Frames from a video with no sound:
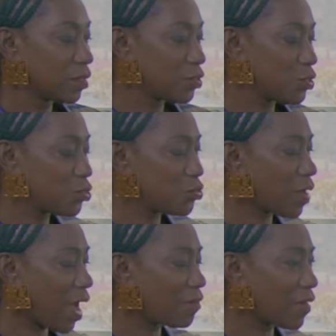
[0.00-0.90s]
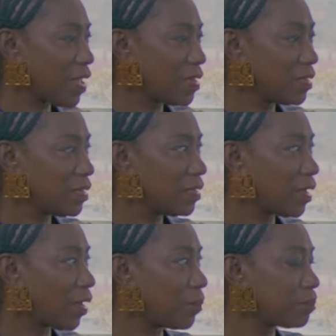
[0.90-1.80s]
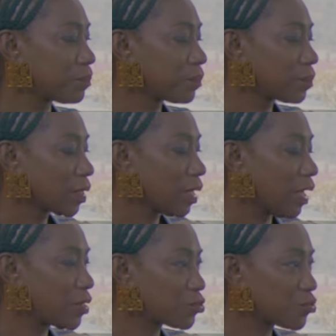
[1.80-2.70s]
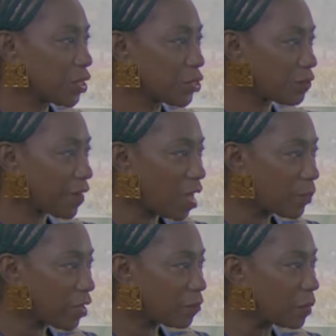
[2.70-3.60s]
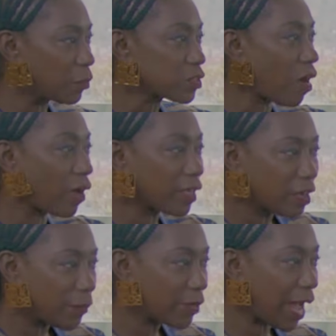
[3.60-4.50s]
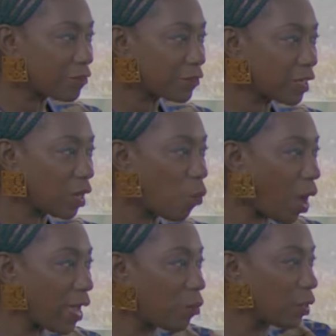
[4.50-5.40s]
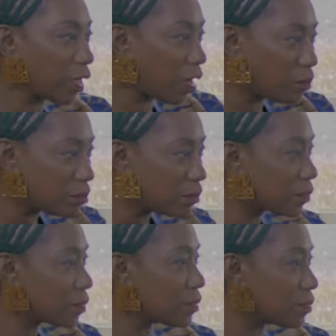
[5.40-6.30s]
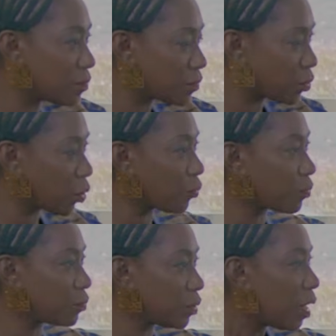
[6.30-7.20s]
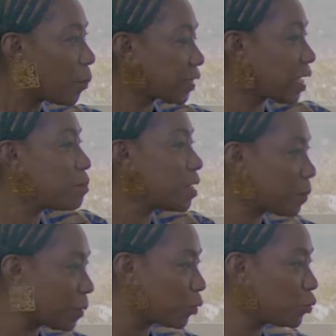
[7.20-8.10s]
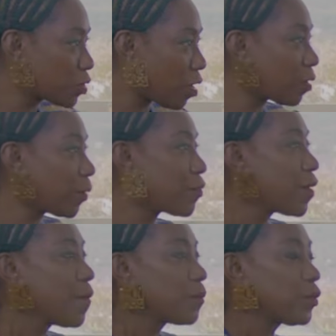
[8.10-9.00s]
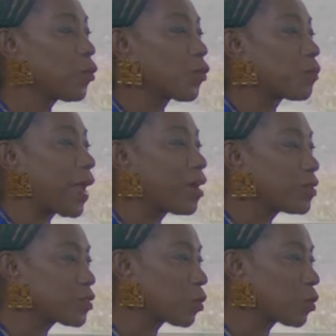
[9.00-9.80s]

Did you have any history in your family of people talking about Africa, why it would come, because I meet people who talk about, their parents